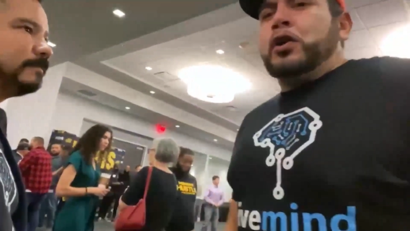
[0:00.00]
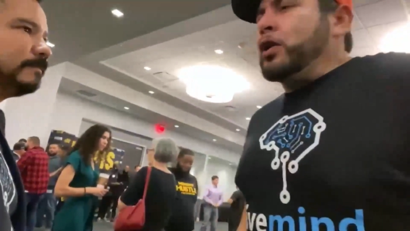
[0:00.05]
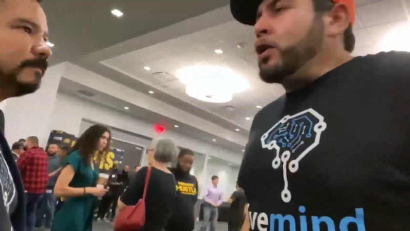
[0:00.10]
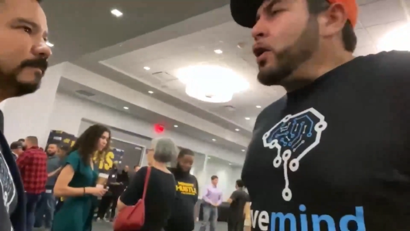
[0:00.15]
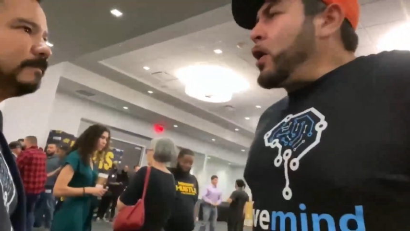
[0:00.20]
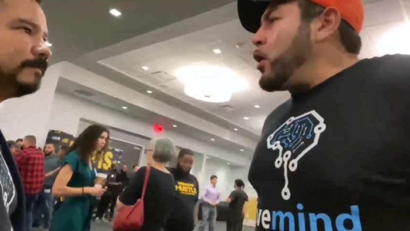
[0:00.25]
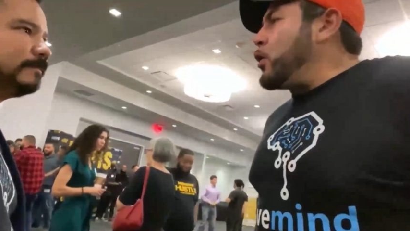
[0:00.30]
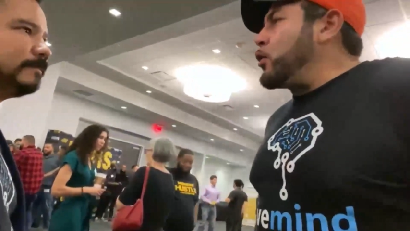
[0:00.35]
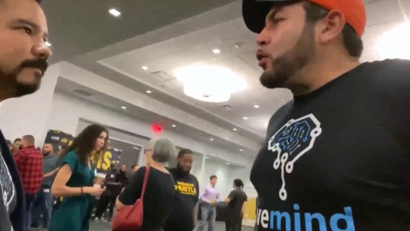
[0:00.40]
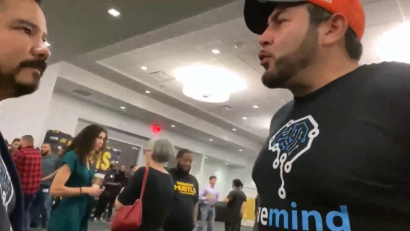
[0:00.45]
Speaker 1: had
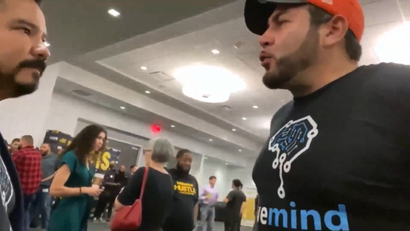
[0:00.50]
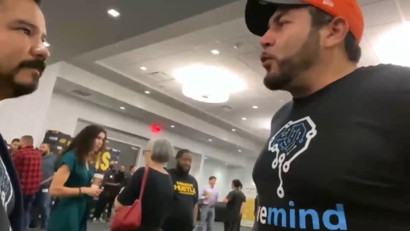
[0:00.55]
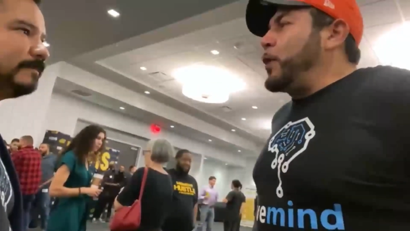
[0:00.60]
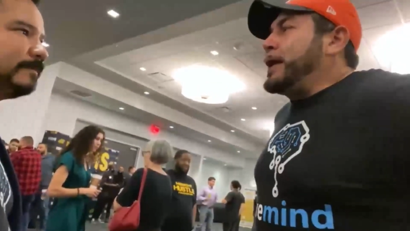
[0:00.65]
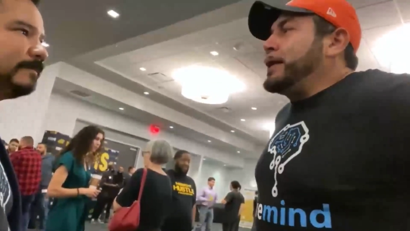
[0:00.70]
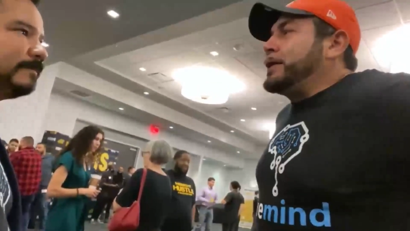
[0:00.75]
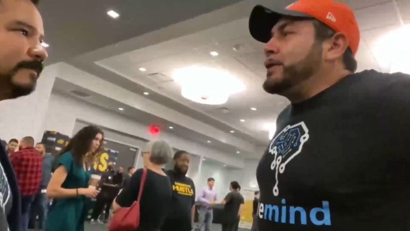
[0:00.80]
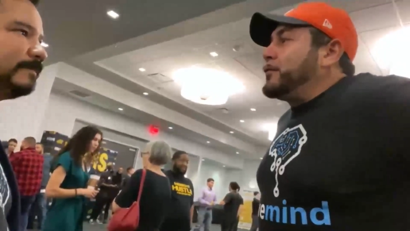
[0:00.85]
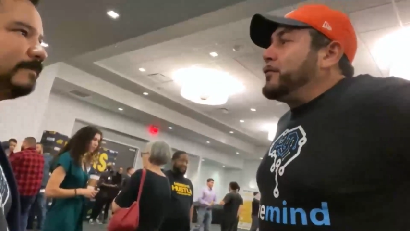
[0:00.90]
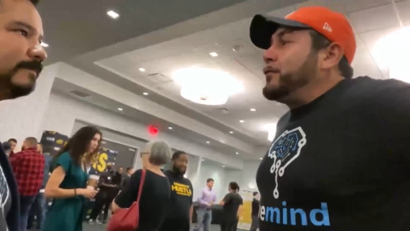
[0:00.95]
his first
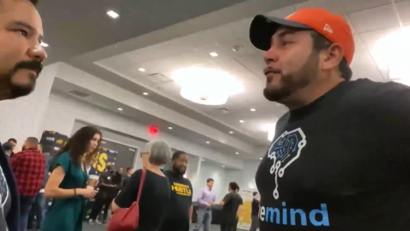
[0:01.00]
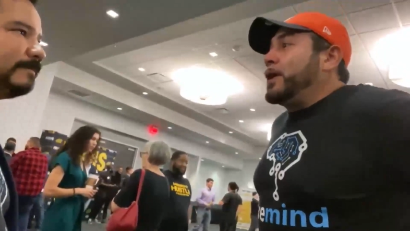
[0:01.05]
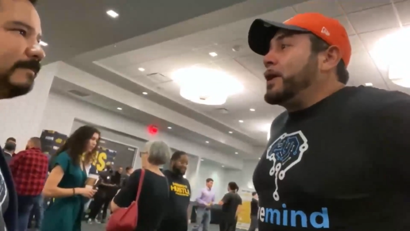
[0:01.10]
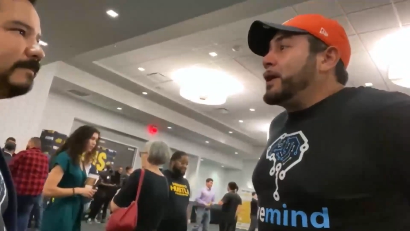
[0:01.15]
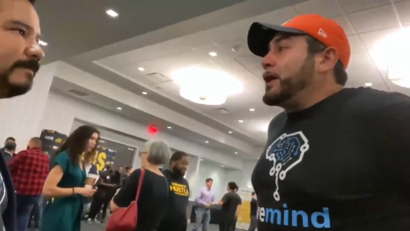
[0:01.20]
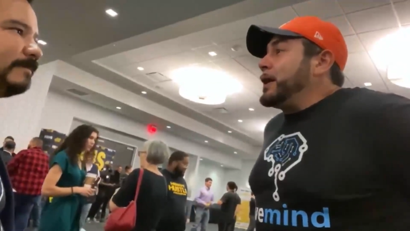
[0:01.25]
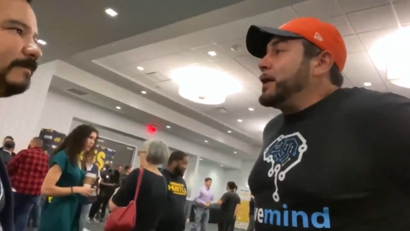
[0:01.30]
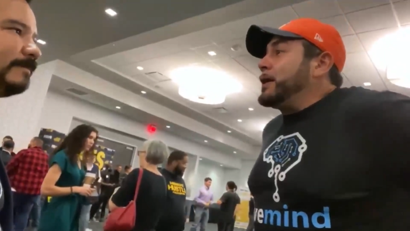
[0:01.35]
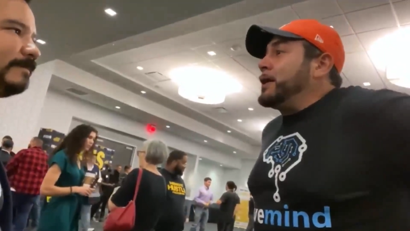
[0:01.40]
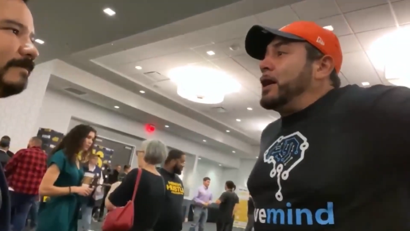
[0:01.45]
$100,000
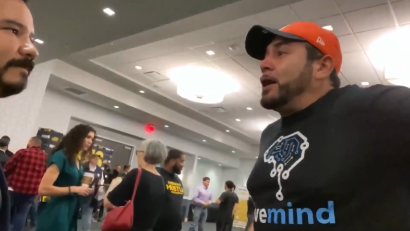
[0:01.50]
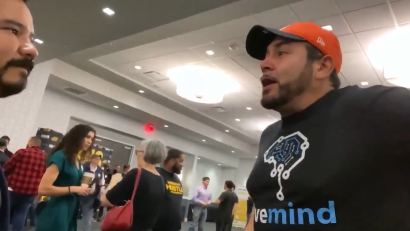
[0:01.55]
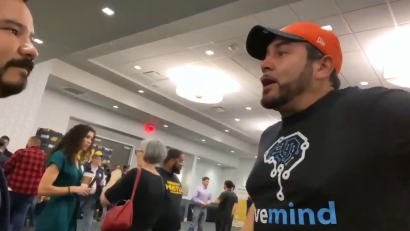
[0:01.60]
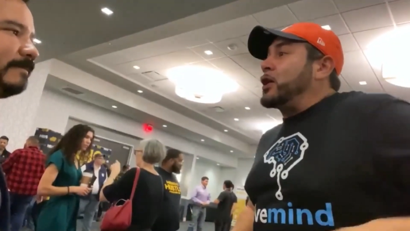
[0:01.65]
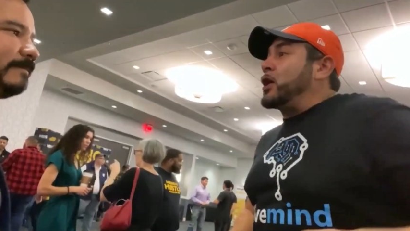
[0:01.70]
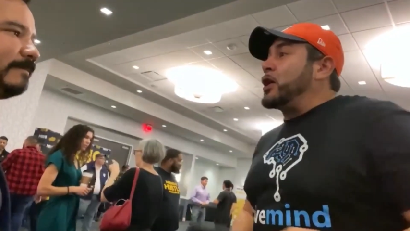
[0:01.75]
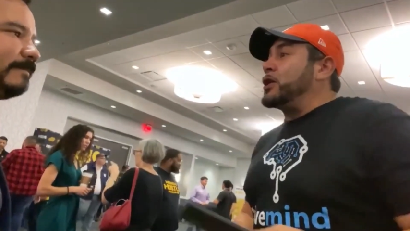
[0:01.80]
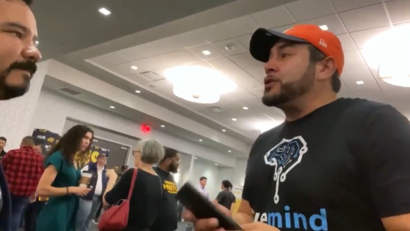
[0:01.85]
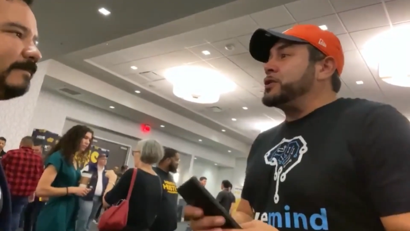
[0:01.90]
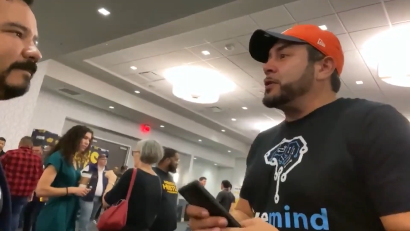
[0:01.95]

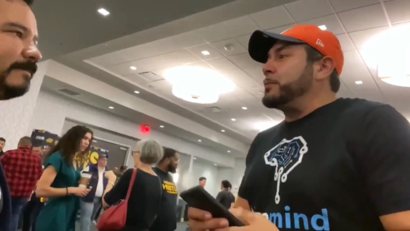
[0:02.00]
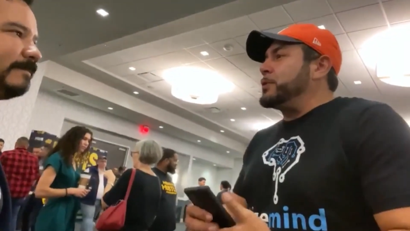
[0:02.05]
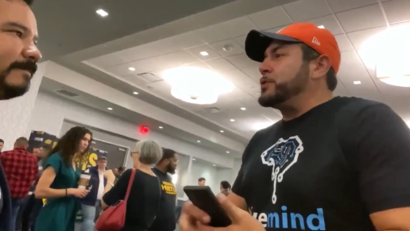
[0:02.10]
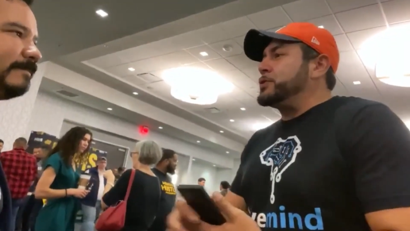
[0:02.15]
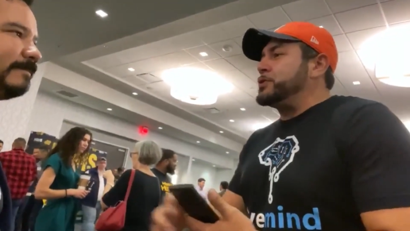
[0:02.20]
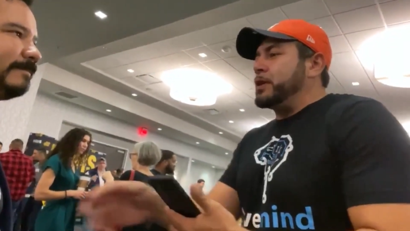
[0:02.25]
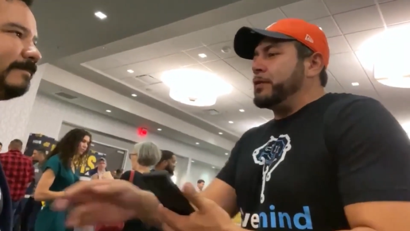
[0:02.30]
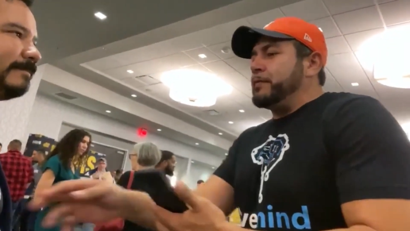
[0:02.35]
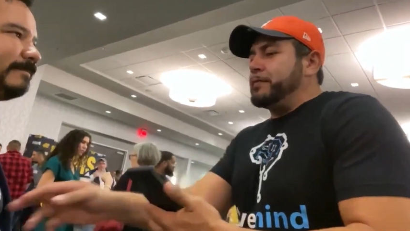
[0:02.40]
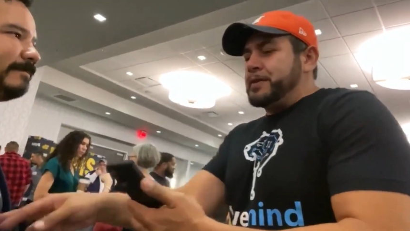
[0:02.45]
month
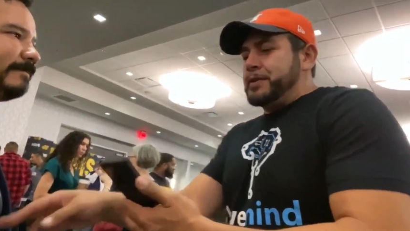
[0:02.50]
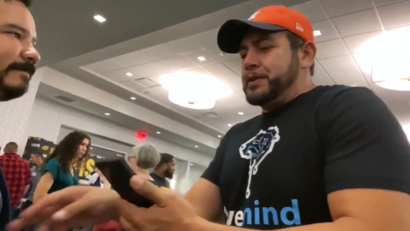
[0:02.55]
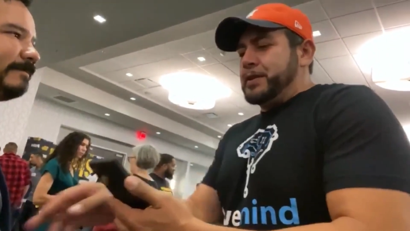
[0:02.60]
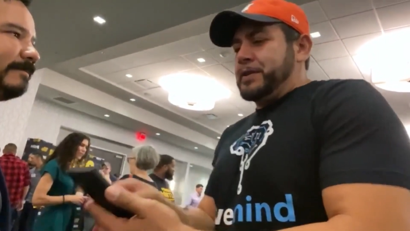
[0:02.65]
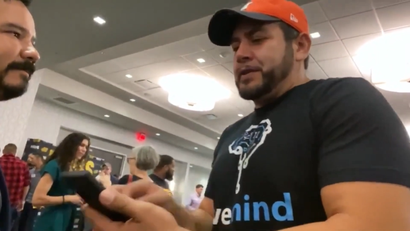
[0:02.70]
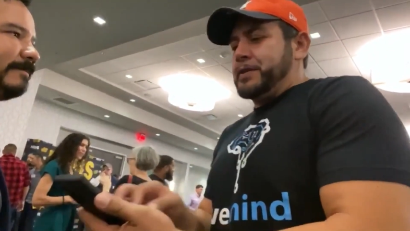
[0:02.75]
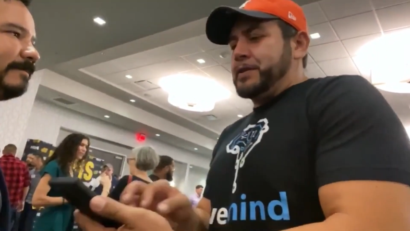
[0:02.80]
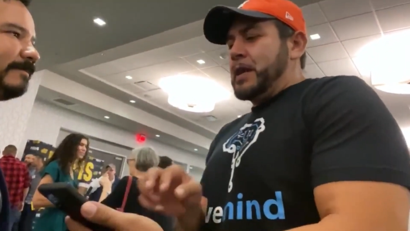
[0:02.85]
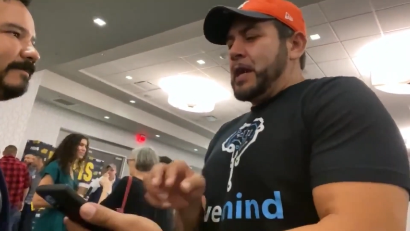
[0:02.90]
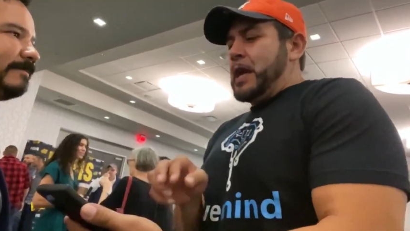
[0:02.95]
using our
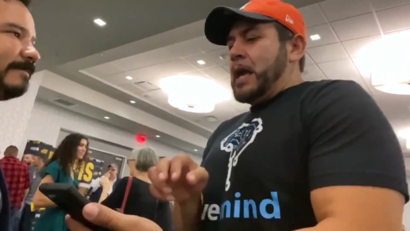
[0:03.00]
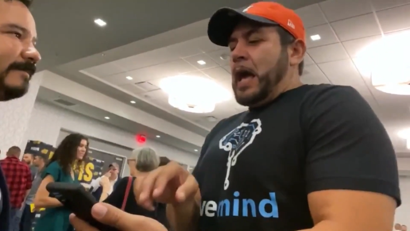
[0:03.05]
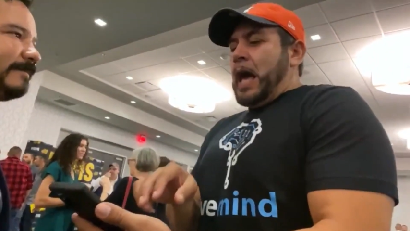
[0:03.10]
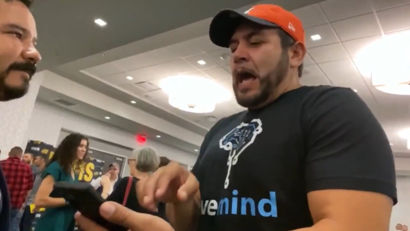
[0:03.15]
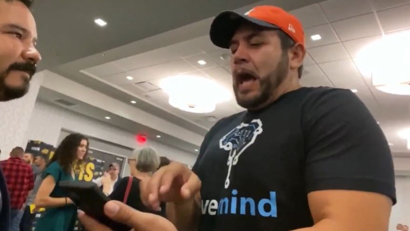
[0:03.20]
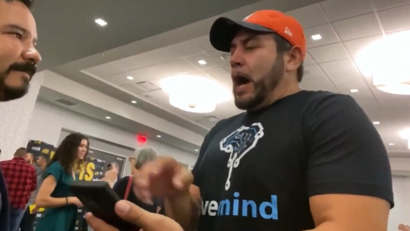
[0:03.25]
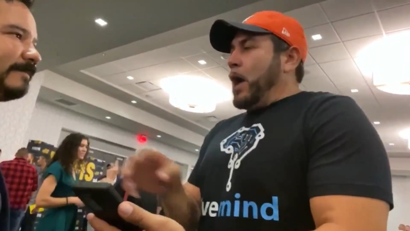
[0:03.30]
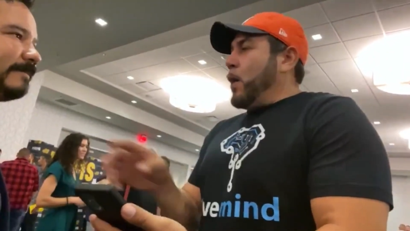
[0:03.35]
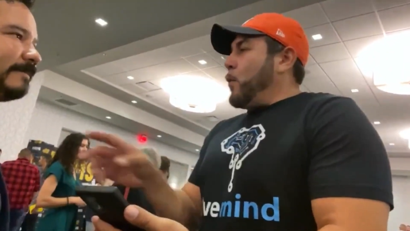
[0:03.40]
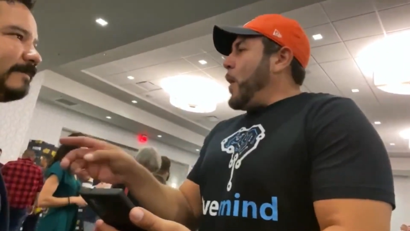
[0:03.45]
system in
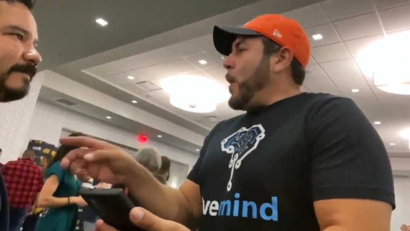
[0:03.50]
June.